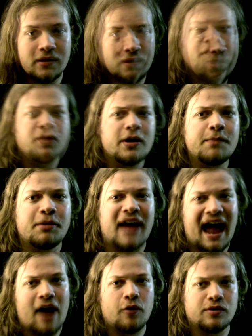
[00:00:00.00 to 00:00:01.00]
If you're going to put
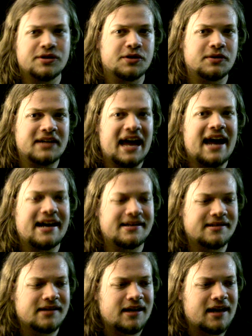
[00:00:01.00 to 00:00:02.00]
hours or
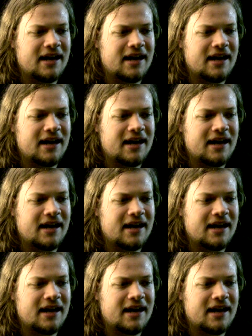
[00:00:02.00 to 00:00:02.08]
days